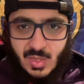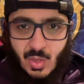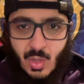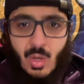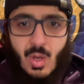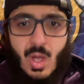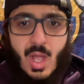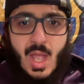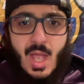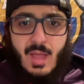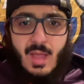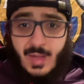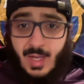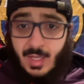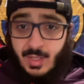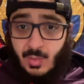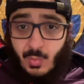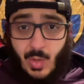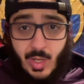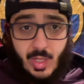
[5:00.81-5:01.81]
So they
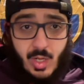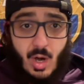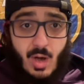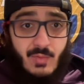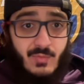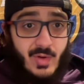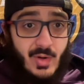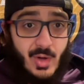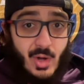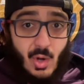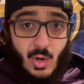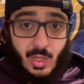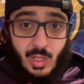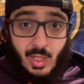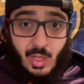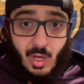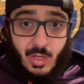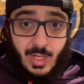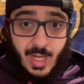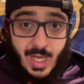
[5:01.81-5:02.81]
got the red card very
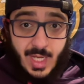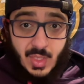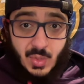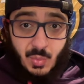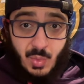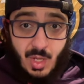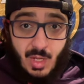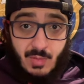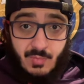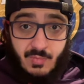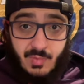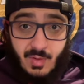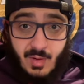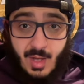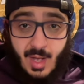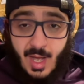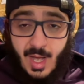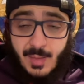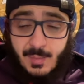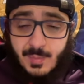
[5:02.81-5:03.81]
early on as well.
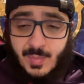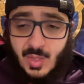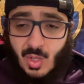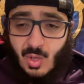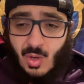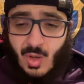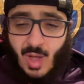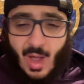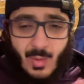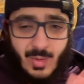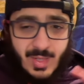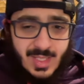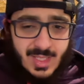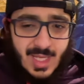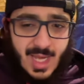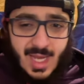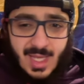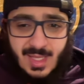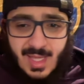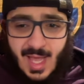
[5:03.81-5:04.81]
So I would
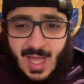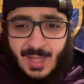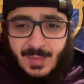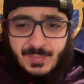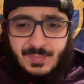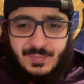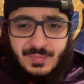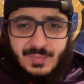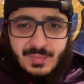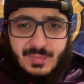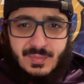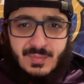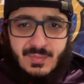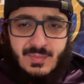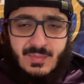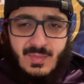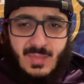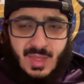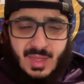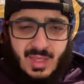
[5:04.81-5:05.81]
say that
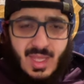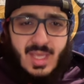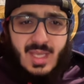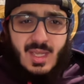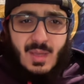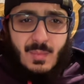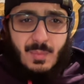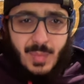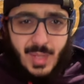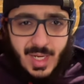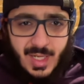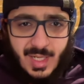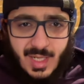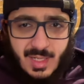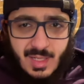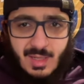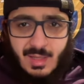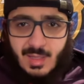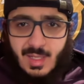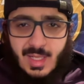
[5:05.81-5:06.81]
they
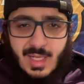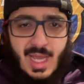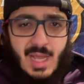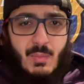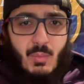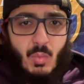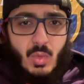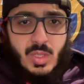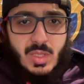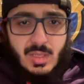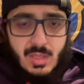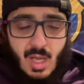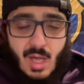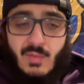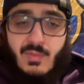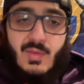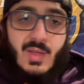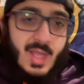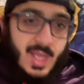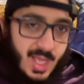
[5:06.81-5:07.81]
competed. The game was
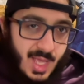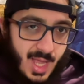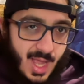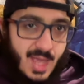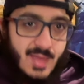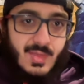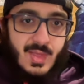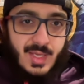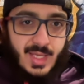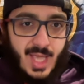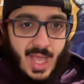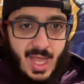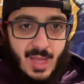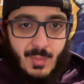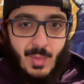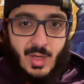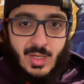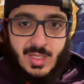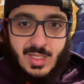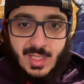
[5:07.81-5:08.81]
tough and they
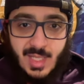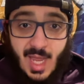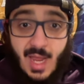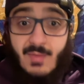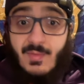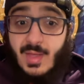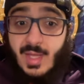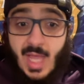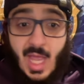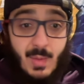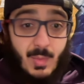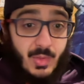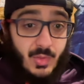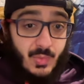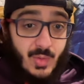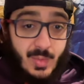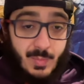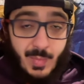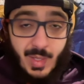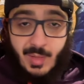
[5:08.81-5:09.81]
came unscathed. They came with
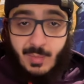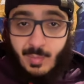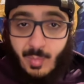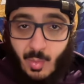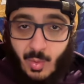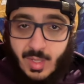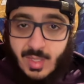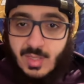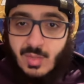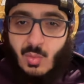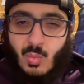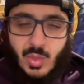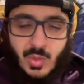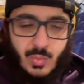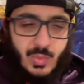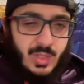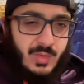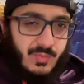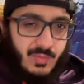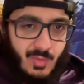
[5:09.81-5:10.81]
3 big points,
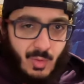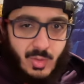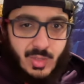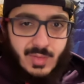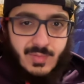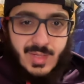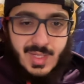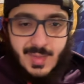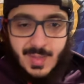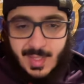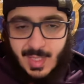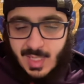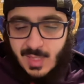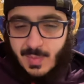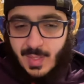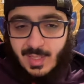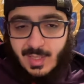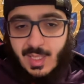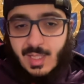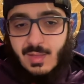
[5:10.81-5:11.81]
which we, of course,
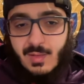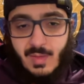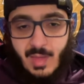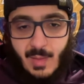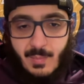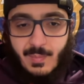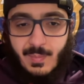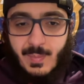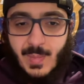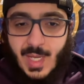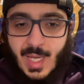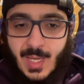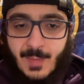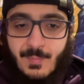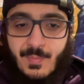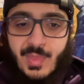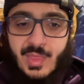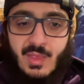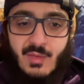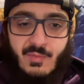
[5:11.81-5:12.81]
expected them
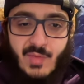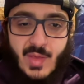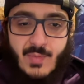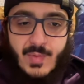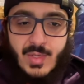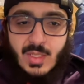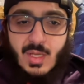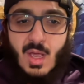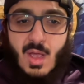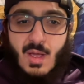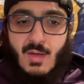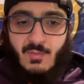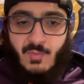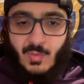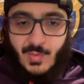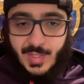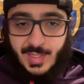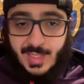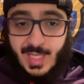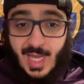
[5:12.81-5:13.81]
being the favorites
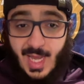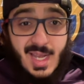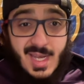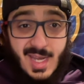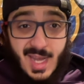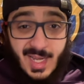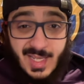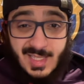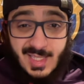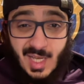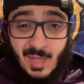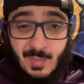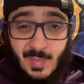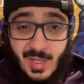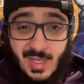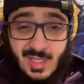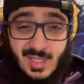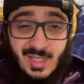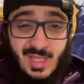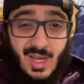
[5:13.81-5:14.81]
for this game. Next
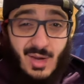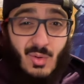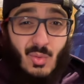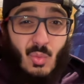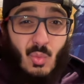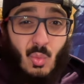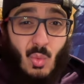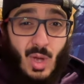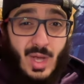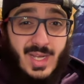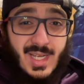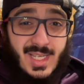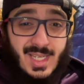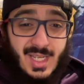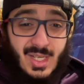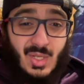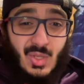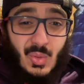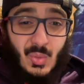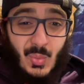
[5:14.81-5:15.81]
up is their
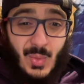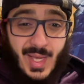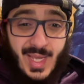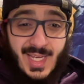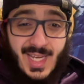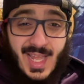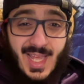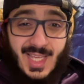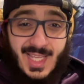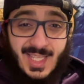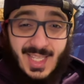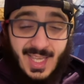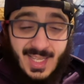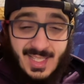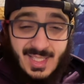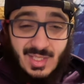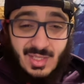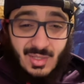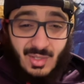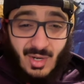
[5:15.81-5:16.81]
1-0 win
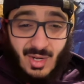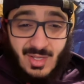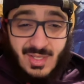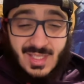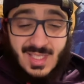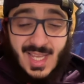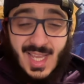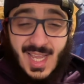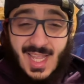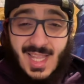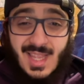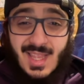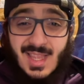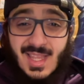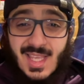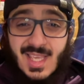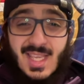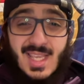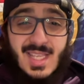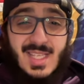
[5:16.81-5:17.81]
against Rennes
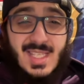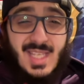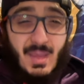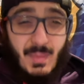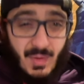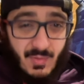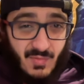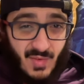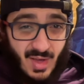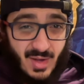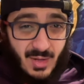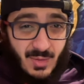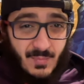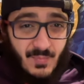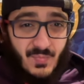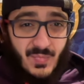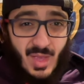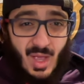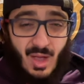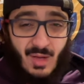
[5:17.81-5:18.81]
in the
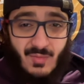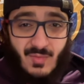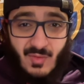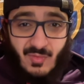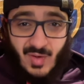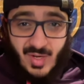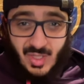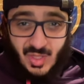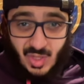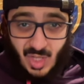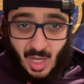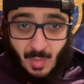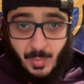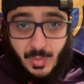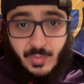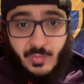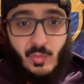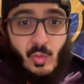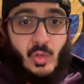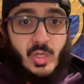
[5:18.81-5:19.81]
semifinal of the French Cup,
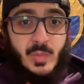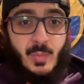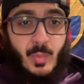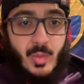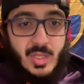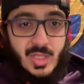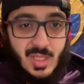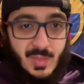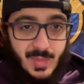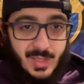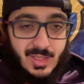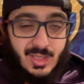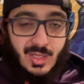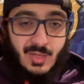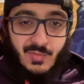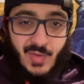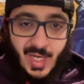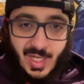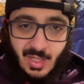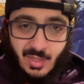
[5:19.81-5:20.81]
which, of course, puts them into
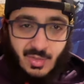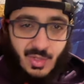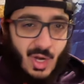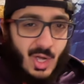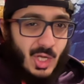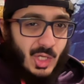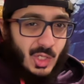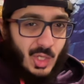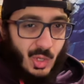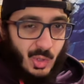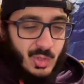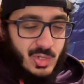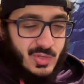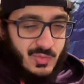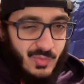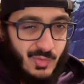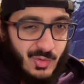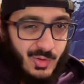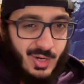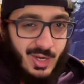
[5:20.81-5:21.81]
the final. They're on course
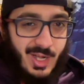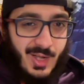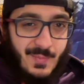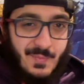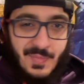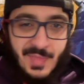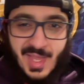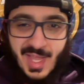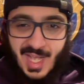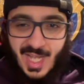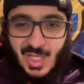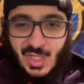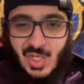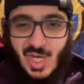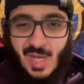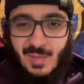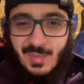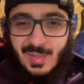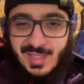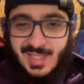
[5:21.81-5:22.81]
for
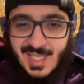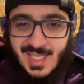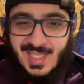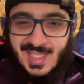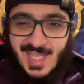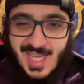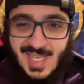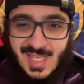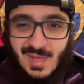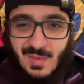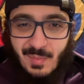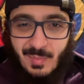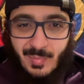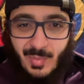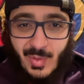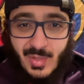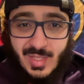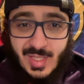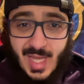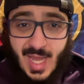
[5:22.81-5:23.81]
trouble this season,
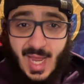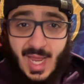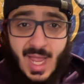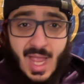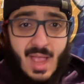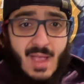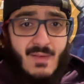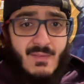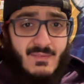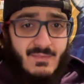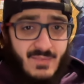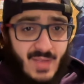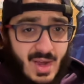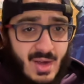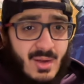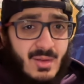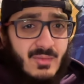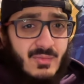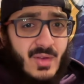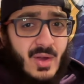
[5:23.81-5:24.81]
per se.
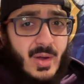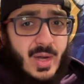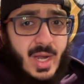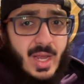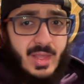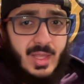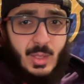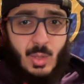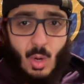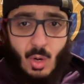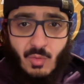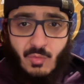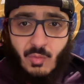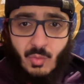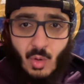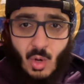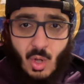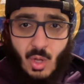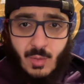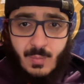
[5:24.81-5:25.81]
Very, very, I think,
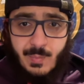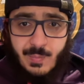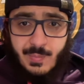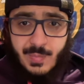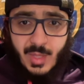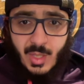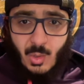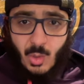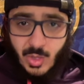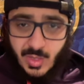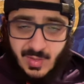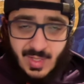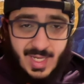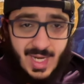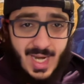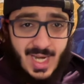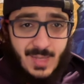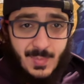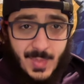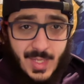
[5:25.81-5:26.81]
overall, course of the
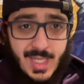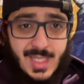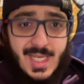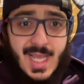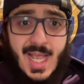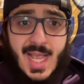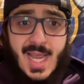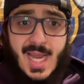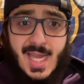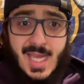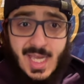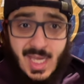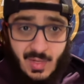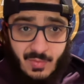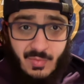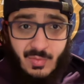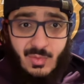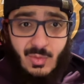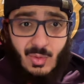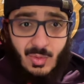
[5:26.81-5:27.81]
90 minutes,
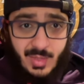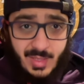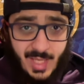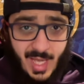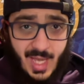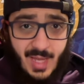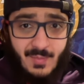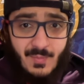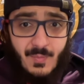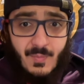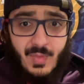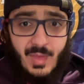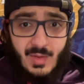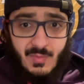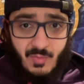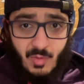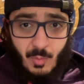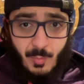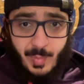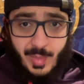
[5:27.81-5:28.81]
difficult game
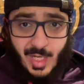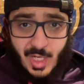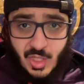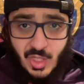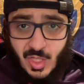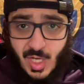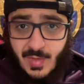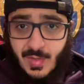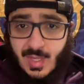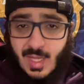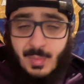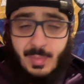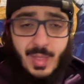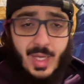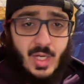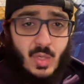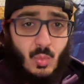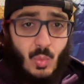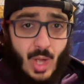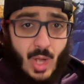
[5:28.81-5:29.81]
for PSG. I think they
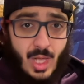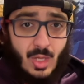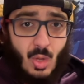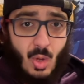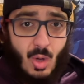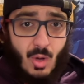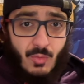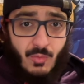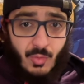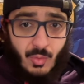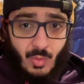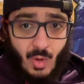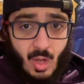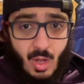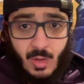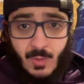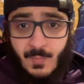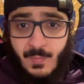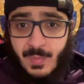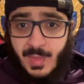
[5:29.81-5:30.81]
played well
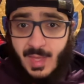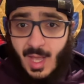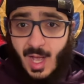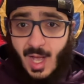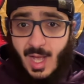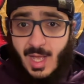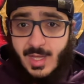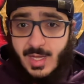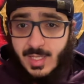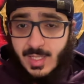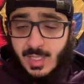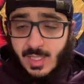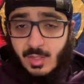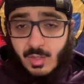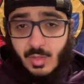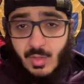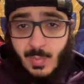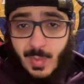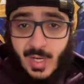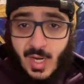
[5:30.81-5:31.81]
overall. You can see,
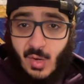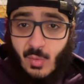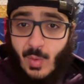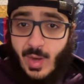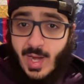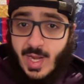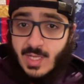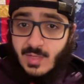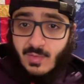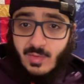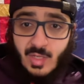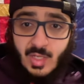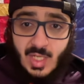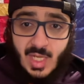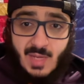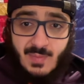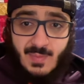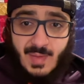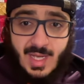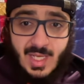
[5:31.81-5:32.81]
you know, the player ratings for the
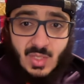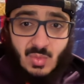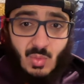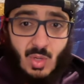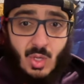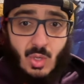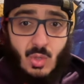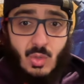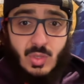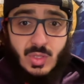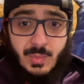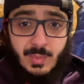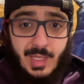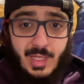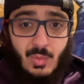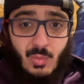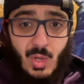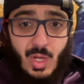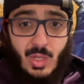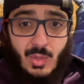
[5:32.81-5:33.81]
team as well, who's
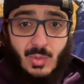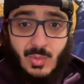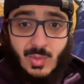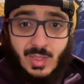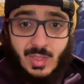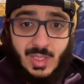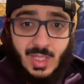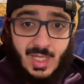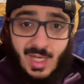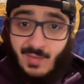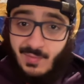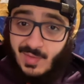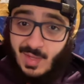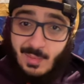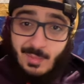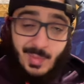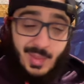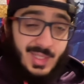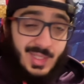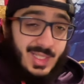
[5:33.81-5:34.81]
played well, who didn't. You have
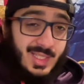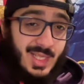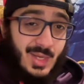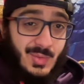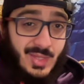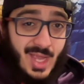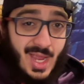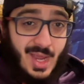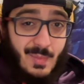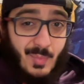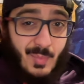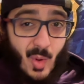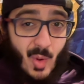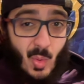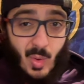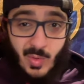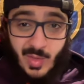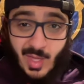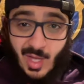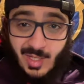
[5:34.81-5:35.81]
Dembele there with an
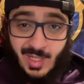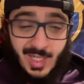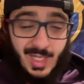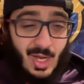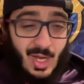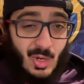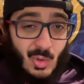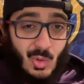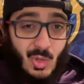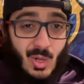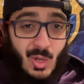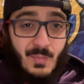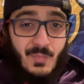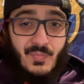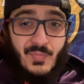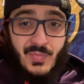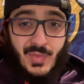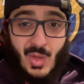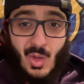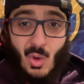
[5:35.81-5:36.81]
8.1 without getting a goal
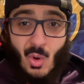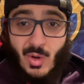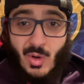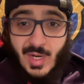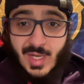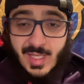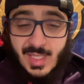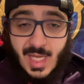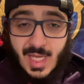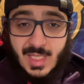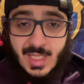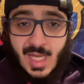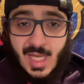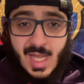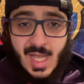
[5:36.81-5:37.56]
or an assist.